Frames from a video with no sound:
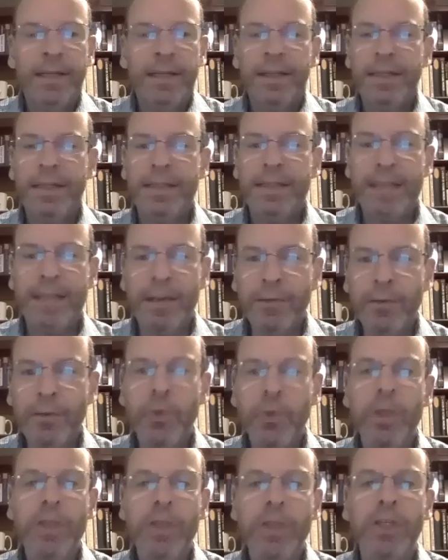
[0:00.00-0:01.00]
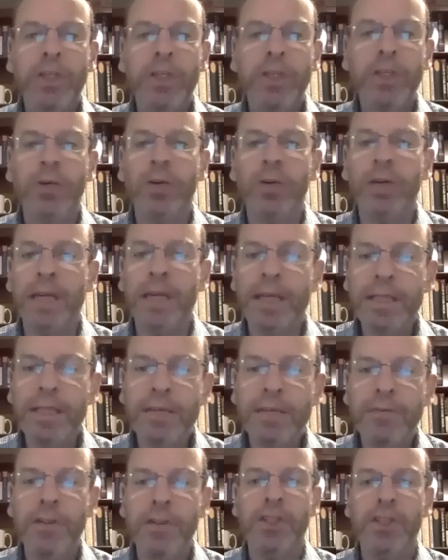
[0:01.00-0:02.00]
things like food insecurity,
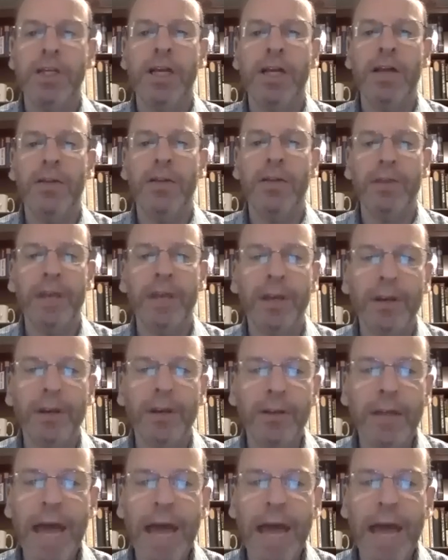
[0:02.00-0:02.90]
insufficient healthcare,